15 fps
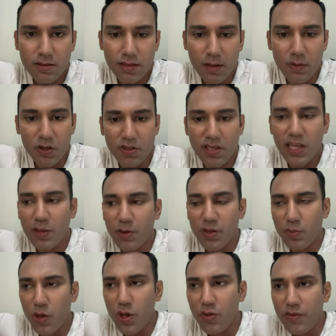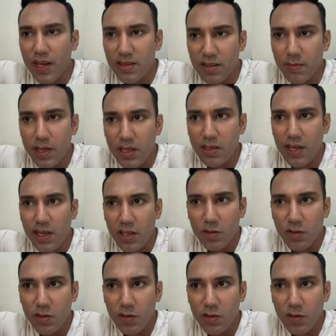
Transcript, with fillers: I'm not saying it was perfect. I mean, yeah,